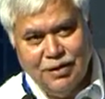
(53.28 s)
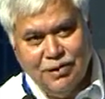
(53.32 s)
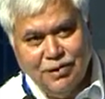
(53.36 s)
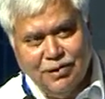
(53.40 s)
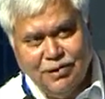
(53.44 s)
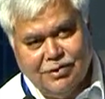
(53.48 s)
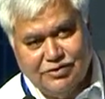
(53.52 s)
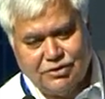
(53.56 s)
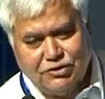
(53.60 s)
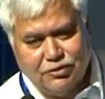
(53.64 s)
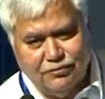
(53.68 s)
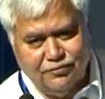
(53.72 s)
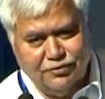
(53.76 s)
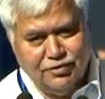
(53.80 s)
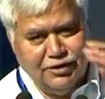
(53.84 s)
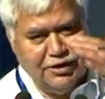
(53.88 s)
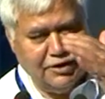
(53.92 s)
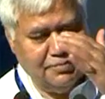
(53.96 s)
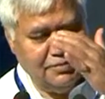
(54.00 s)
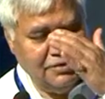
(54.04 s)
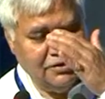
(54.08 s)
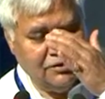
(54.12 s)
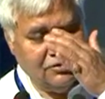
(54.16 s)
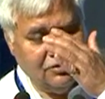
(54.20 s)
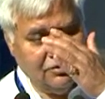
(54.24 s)
first of all,
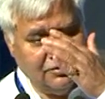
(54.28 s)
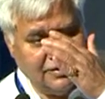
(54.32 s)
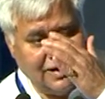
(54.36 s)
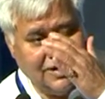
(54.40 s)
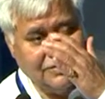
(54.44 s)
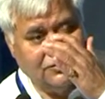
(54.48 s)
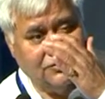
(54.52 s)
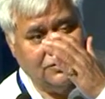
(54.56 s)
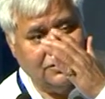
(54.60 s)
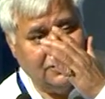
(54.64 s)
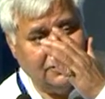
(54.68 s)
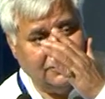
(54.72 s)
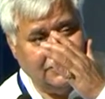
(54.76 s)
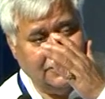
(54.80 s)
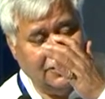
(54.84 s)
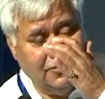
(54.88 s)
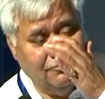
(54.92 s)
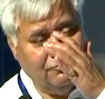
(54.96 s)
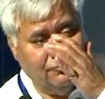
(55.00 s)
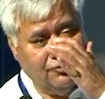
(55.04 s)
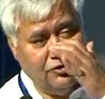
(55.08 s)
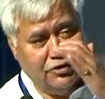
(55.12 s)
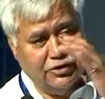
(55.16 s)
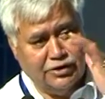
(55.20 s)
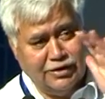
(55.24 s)
let me congratulate
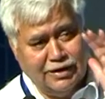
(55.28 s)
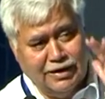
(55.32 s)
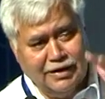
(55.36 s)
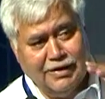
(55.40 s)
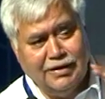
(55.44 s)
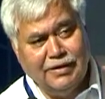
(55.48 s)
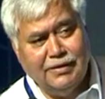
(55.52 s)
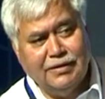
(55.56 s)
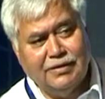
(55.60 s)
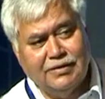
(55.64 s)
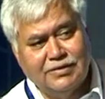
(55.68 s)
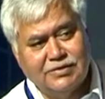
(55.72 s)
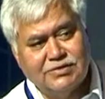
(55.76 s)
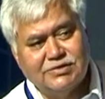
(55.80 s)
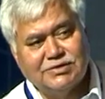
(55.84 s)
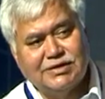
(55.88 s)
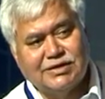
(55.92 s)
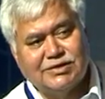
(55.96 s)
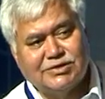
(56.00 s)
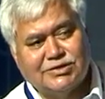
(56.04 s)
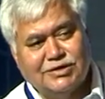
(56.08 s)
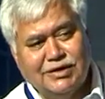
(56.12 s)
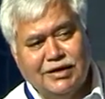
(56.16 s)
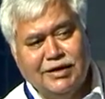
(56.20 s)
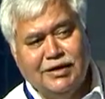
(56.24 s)
them for really
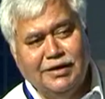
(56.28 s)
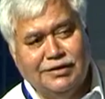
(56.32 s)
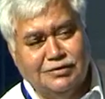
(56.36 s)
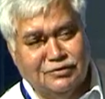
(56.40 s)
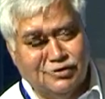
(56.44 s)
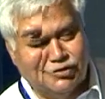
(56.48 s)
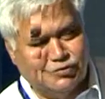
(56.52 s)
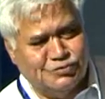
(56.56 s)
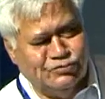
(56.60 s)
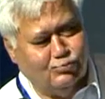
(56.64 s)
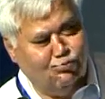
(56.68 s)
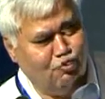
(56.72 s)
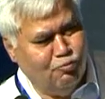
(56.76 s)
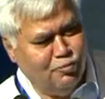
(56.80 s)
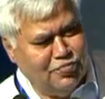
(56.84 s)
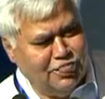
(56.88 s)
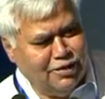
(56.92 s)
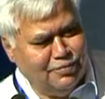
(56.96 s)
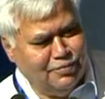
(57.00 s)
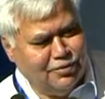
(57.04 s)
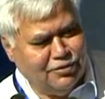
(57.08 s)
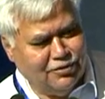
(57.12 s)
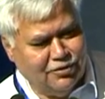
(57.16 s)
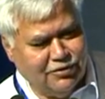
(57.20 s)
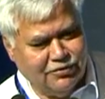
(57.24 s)
sustaining this
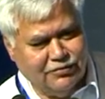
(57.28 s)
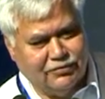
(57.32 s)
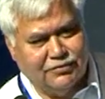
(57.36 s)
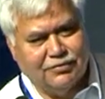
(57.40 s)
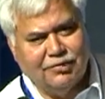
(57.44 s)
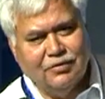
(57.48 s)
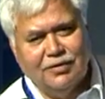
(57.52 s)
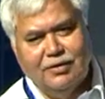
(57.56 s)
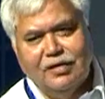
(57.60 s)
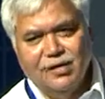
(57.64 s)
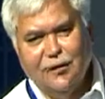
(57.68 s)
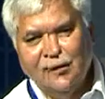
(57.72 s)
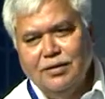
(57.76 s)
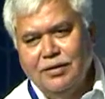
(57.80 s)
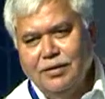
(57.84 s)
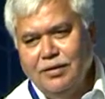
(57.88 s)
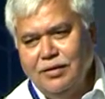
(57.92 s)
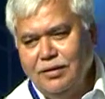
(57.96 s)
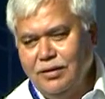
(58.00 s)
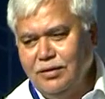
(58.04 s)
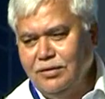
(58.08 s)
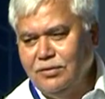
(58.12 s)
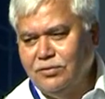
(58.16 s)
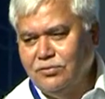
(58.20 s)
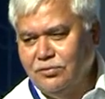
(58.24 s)
movement, because
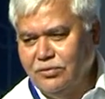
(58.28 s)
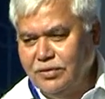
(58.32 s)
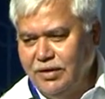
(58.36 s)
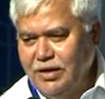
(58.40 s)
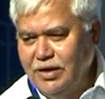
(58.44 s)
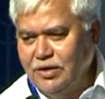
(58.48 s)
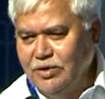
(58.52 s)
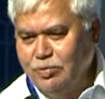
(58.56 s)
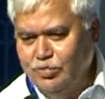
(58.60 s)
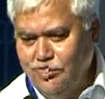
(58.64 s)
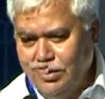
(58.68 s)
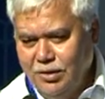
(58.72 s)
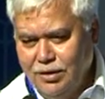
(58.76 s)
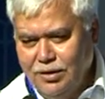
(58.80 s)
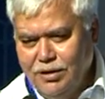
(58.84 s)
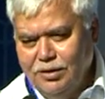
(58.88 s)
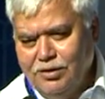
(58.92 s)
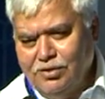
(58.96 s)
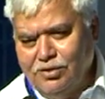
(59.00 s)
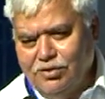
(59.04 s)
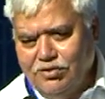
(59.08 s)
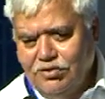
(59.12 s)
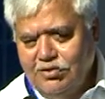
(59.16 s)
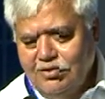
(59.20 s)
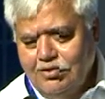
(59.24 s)
in today's
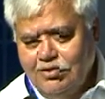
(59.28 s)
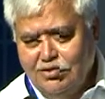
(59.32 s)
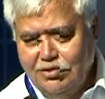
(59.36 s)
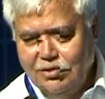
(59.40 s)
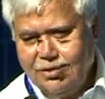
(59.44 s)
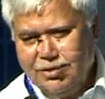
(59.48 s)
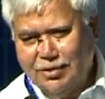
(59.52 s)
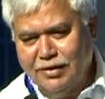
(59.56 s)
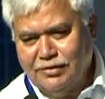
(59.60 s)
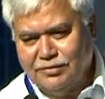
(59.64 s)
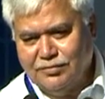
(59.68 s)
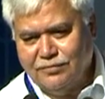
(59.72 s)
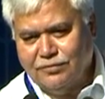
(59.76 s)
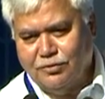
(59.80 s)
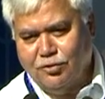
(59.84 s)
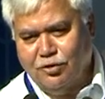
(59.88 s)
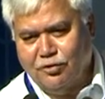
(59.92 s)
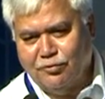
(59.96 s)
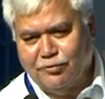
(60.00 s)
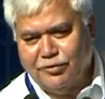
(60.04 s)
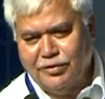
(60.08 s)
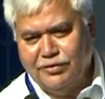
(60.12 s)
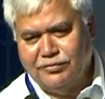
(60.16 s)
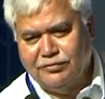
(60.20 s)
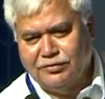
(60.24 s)
world, all these kinds of
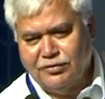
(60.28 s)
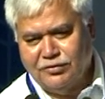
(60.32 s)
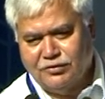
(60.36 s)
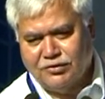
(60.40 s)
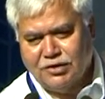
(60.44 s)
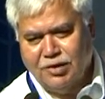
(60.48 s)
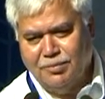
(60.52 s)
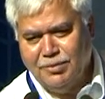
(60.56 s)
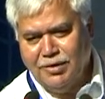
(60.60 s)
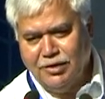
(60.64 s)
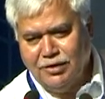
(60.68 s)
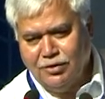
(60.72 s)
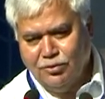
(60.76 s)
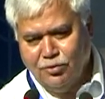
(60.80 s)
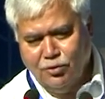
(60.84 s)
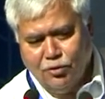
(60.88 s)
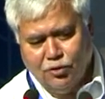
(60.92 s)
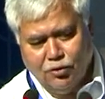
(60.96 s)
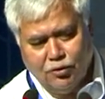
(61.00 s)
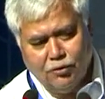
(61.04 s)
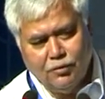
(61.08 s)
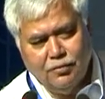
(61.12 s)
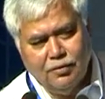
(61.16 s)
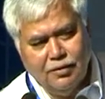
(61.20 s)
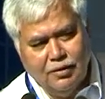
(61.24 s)
conferences come and
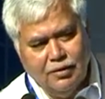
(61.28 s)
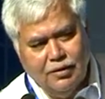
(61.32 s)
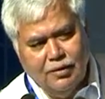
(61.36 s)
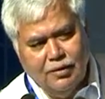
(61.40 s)
go.